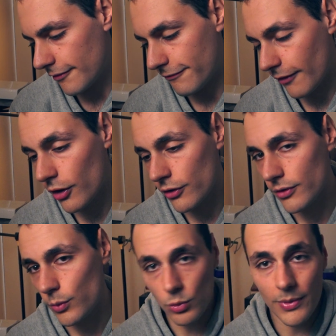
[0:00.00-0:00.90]

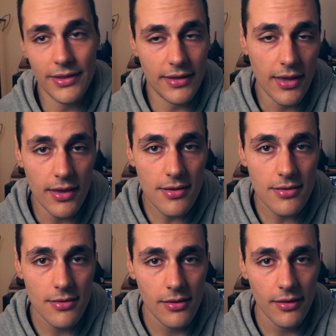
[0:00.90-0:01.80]
phone will be the key
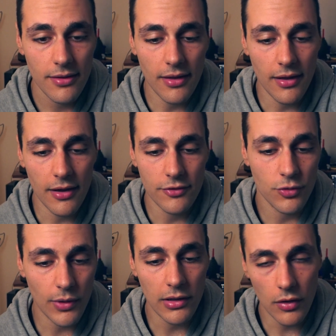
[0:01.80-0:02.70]

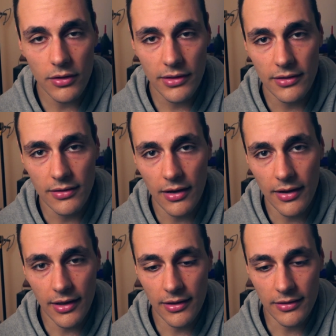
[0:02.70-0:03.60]
to unlock that data
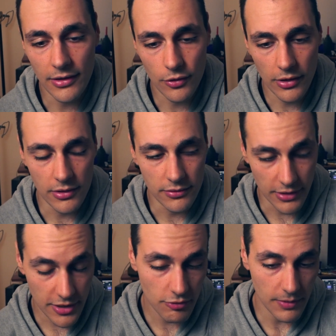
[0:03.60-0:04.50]
and
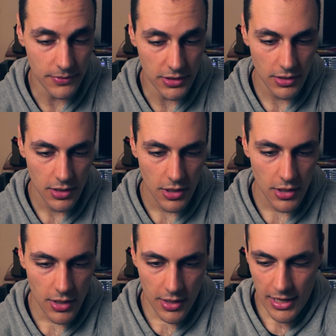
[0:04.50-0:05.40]
decrypt it.
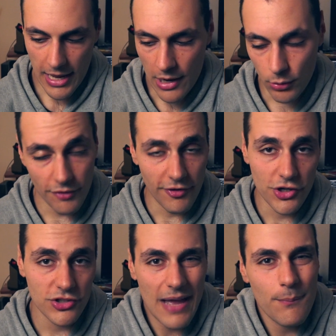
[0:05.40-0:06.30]
And all the
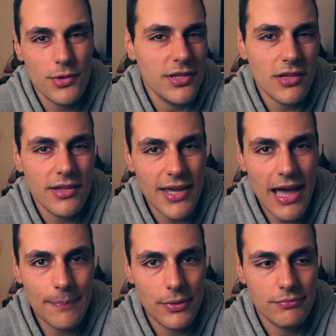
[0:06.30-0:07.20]
functions happen within inside the
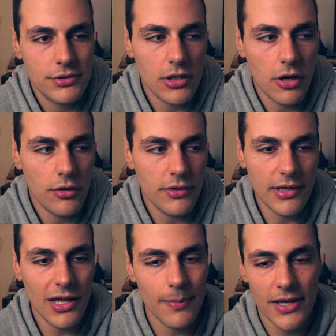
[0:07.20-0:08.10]
app. So the
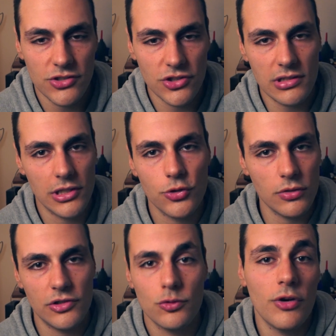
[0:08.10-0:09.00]
database is just
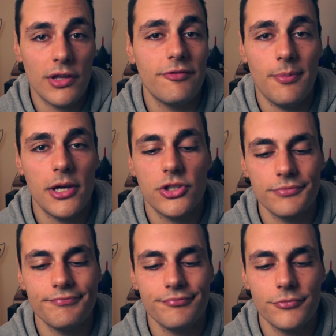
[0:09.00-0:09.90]
literally storing
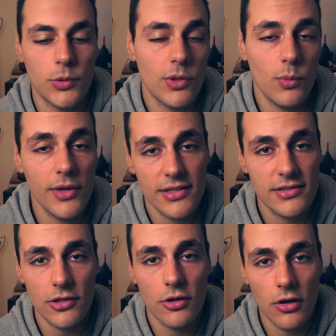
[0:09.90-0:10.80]
information. So whether we can
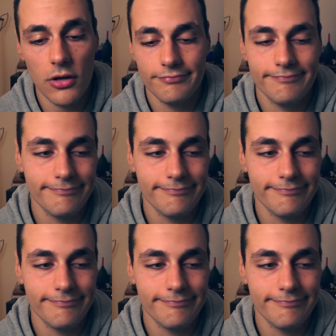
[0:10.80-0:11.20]
see it or not,